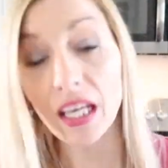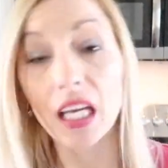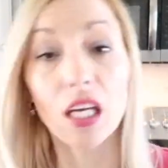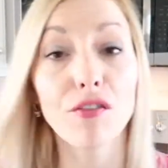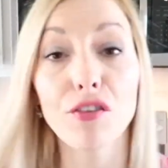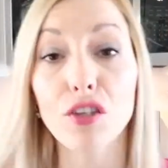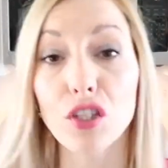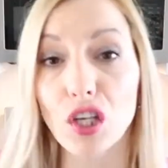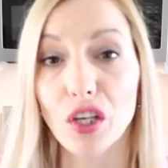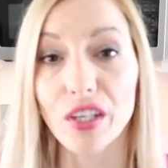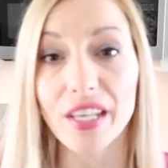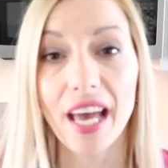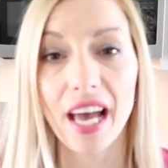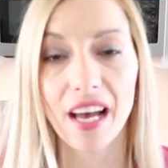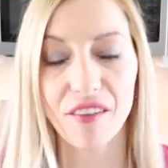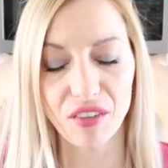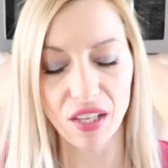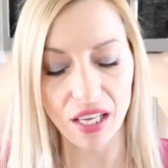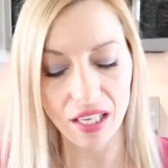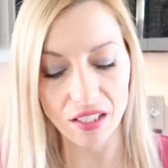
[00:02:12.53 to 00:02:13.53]
If you don't
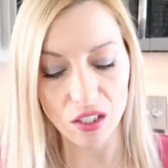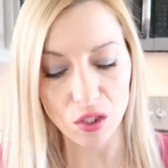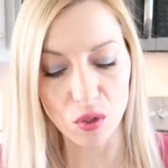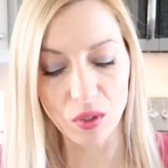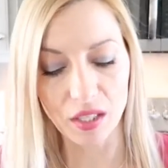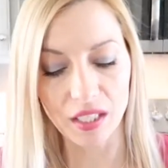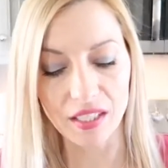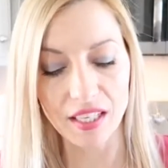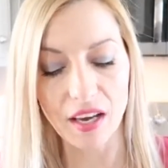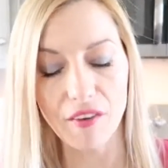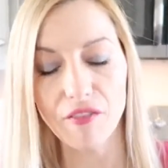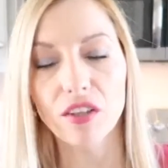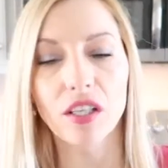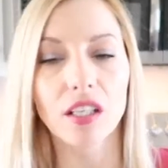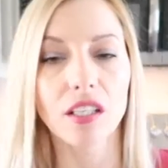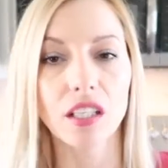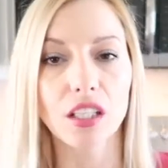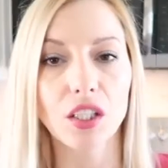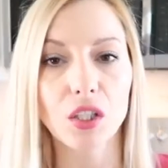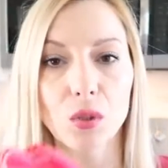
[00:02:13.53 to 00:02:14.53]
have that, you can
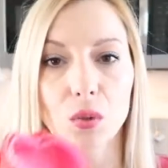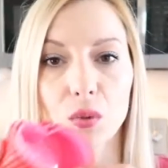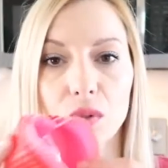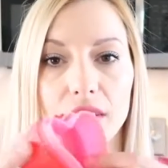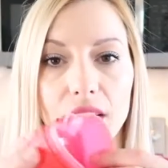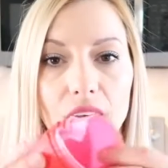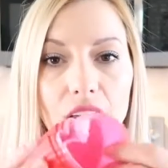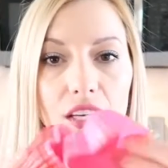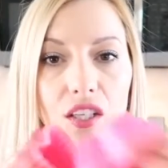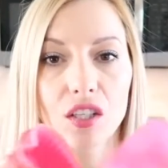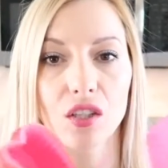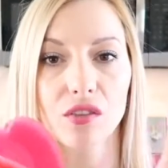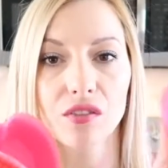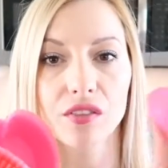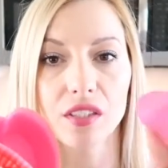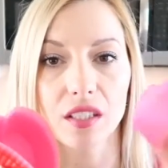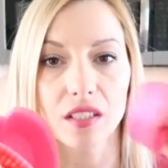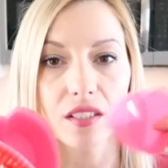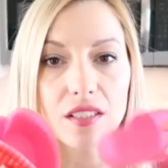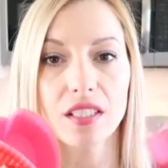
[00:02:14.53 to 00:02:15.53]
definitely use any
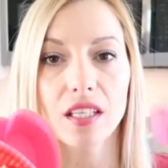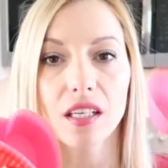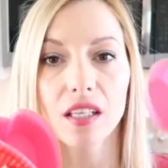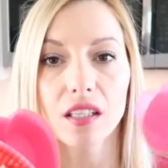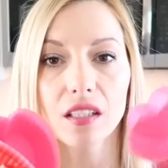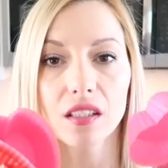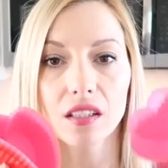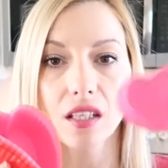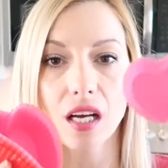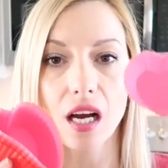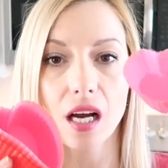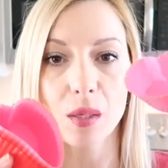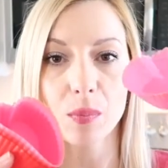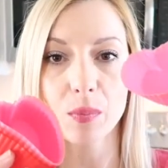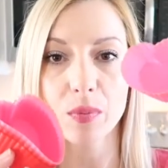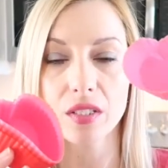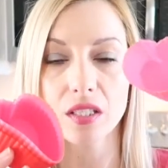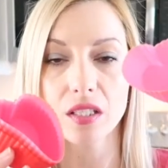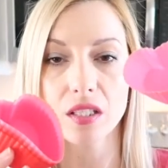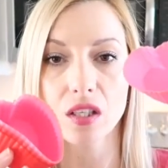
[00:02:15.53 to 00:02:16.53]
of the silicone
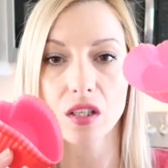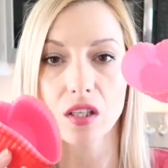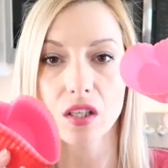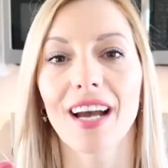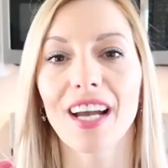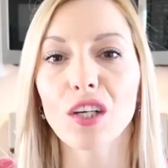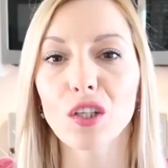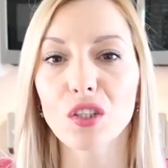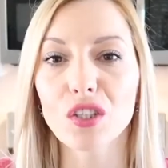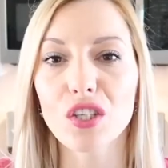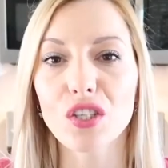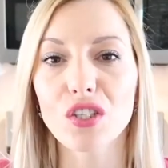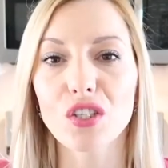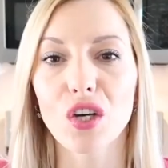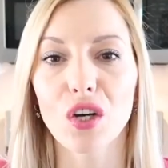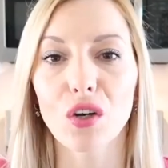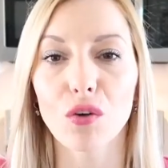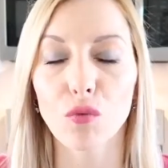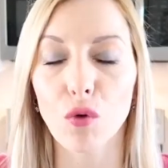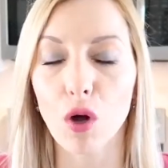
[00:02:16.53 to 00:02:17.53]
cups. I also
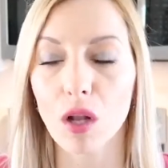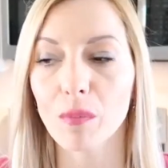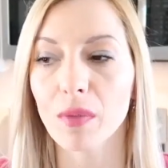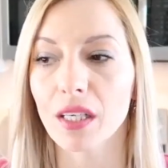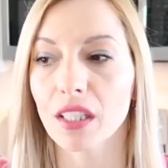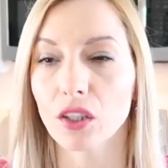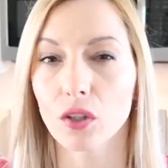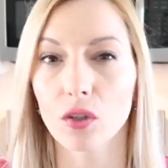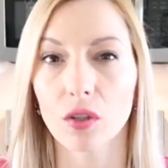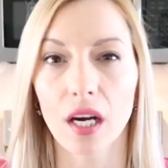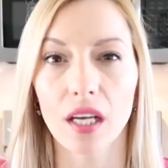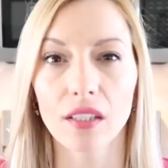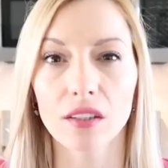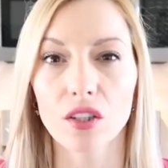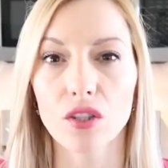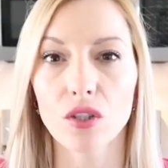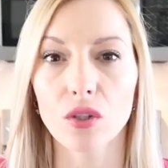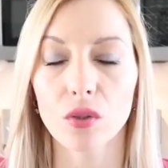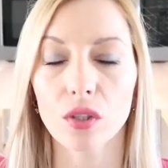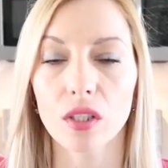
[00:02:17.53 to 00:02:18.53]
saw Walmart or
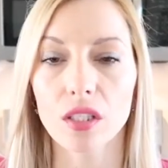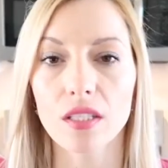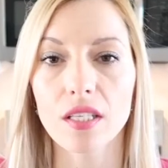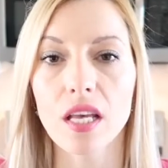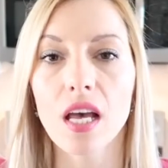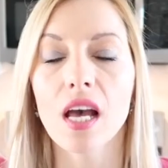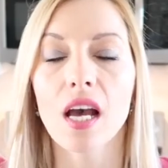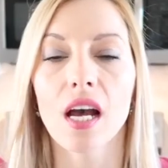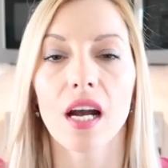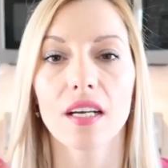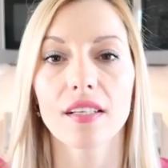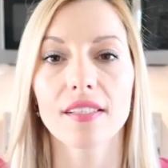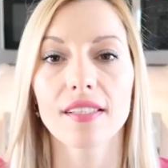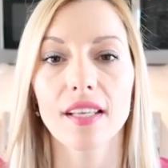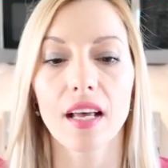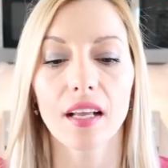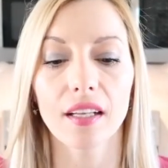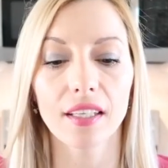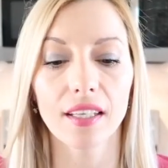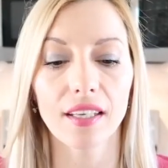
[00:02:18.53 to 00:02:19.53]
other stores are
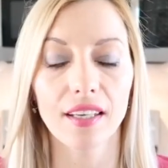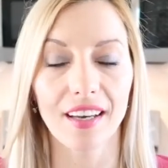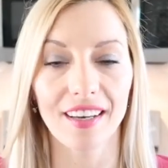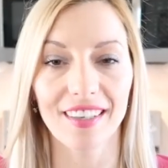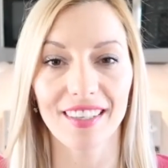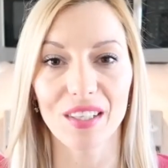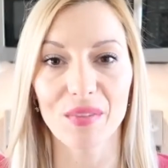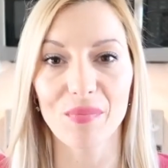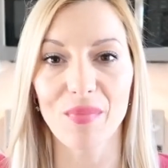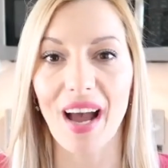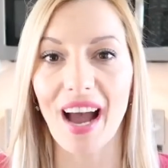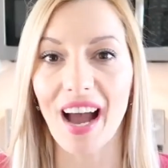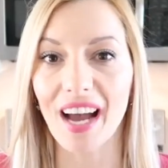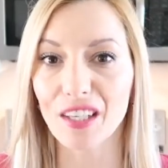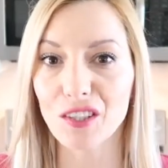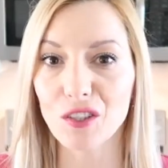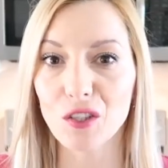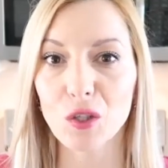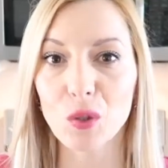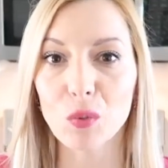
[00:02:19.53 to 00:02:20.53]
selling
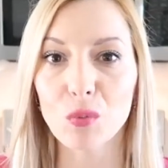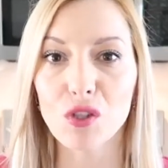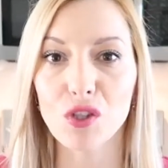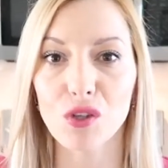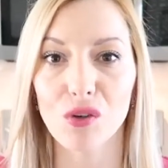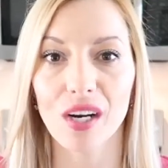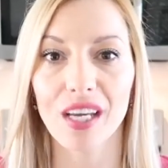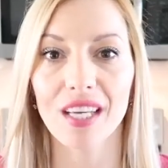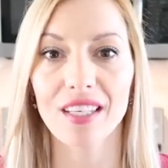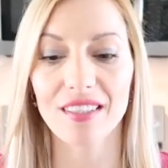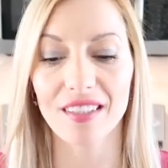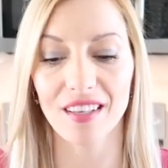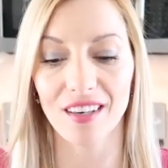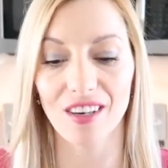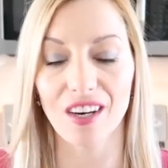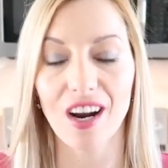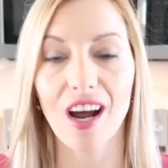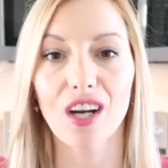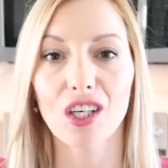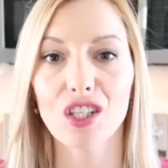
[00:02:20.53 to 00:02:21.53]
ice cube trays that
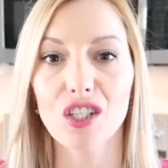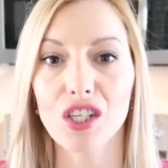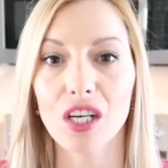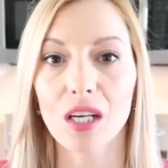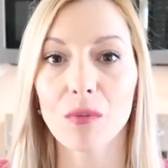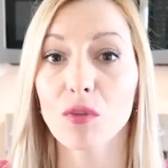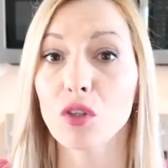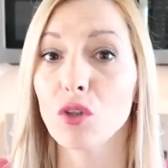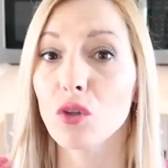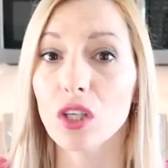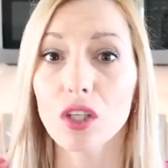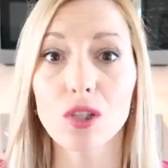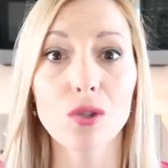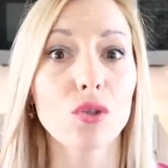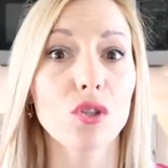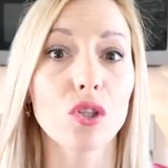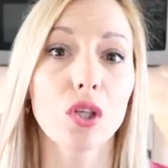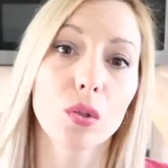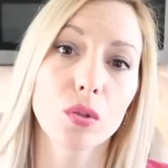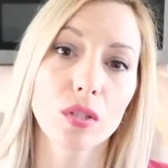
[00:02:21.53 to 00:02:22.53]
are heart-shaped. You can
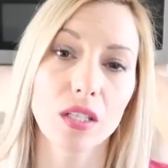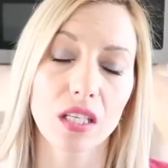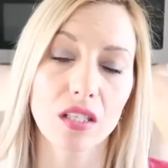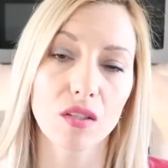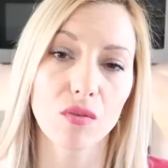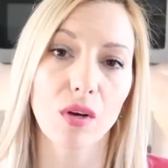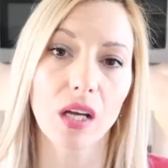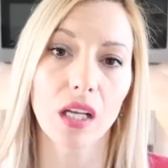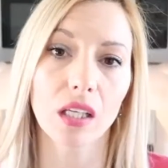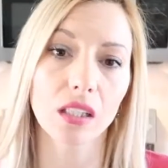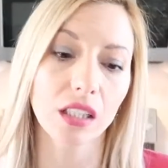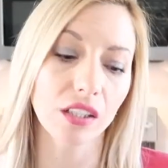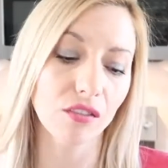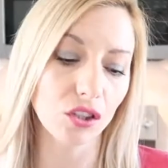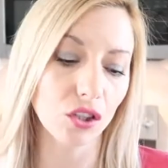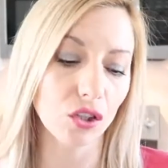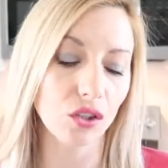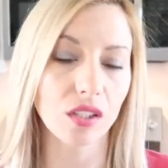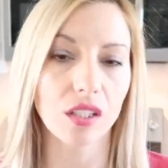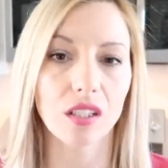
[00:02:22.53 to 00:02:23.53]
use those as well,
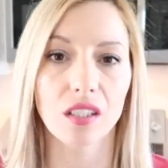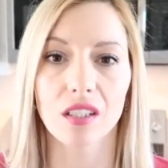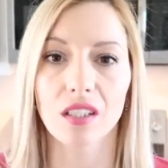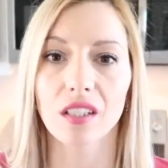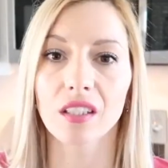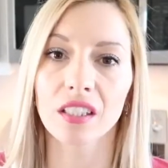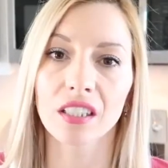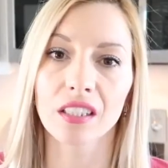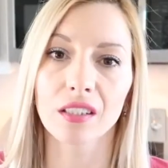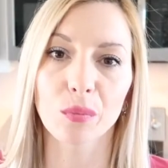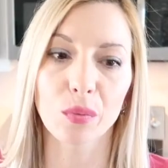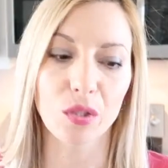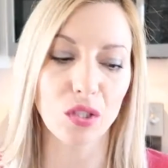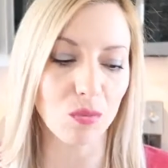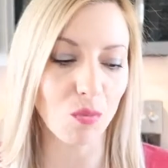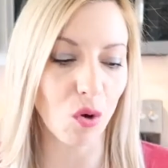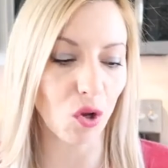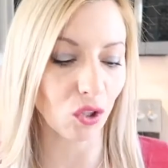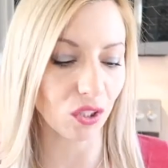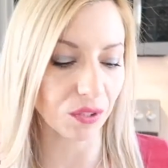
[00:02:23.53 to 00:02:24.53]
even though they're a little bit
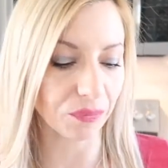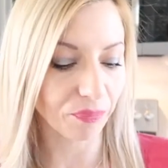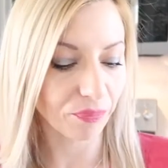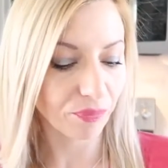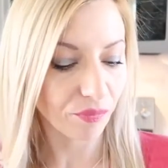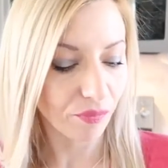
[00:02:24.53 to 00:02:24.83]
smaller.